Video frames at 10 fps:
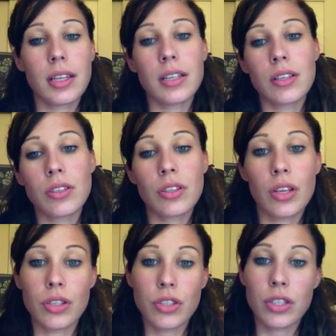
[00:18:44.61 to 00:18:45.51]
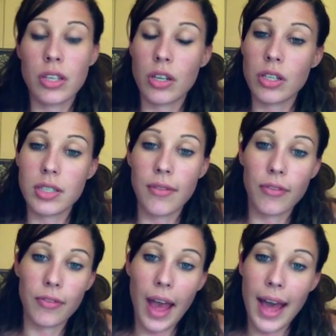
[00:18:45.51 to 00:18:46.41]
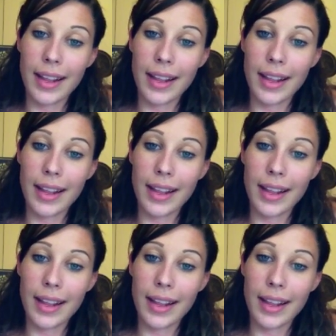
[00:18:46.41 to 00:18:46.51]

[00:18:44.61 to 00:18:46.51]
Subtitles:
Then she nursed at